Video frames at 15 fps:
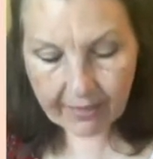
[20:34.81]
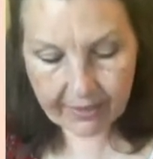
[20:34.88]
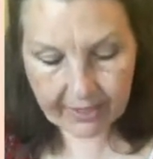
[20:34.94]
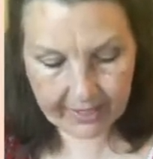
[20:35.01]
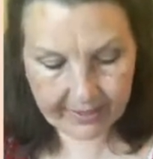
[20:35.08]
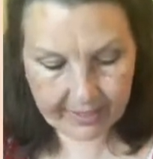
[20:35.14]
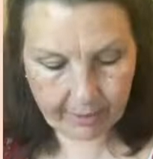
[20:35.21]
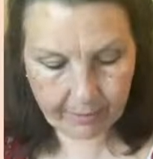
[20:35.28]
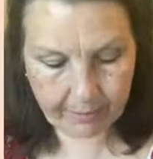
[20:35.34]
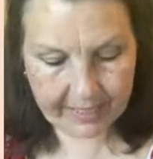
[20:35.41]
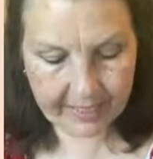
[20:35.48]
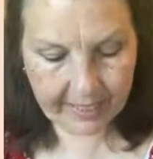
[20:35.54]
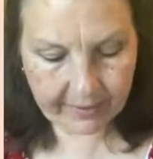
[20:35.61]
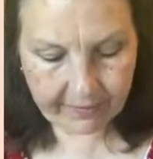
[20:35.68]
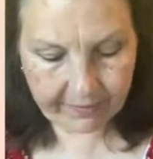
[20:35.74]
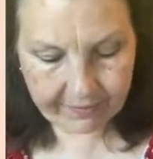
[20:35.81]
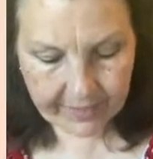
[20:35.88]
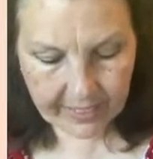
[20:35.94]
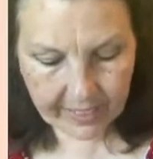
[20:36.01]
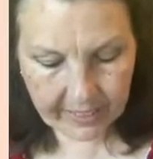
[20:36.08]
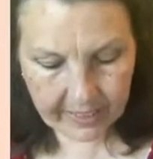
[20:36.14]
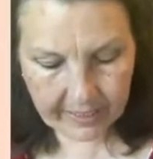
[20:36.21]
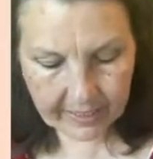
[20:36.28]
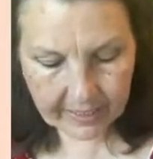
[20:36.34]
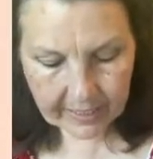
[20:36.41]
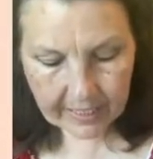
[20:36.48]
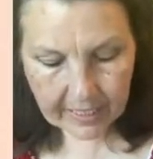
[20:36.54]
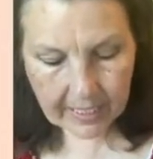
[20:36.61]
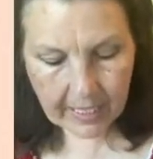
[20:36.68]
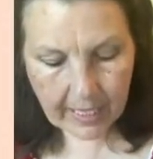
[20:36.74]
that I thought would be kind of fun
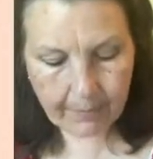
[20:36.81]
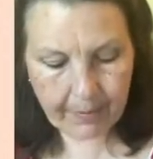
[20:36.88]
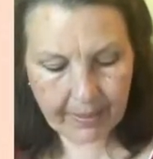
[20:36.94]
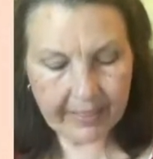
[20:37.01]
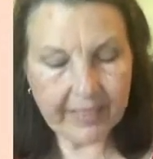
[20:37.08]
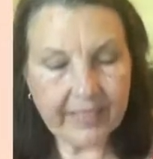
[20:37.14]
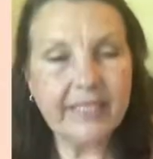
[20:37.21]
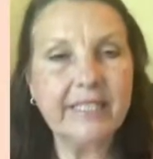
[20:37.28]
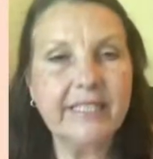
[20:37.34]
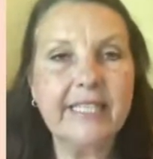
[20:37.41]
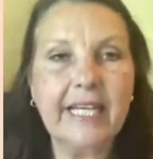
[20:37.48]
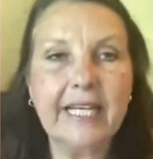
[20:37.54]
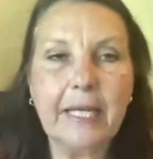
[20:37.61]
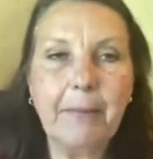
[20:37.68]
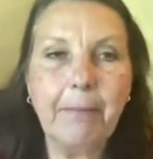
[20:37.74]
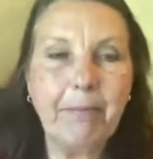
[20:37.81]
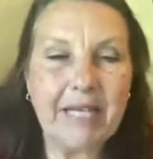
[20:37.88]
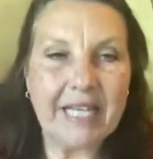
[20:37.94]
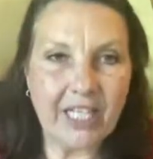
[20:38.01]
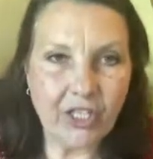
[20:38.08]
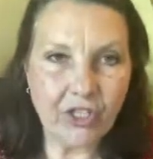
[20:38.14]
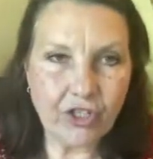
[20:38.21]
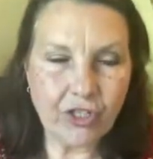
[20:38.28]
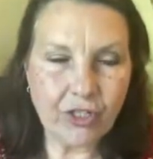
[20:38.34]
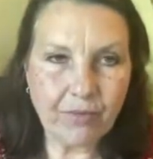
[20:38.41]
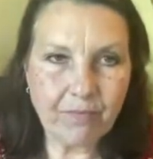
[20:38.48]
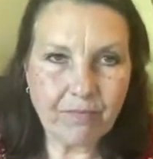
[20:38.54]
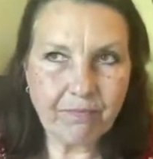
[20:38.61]
about a sunny beach.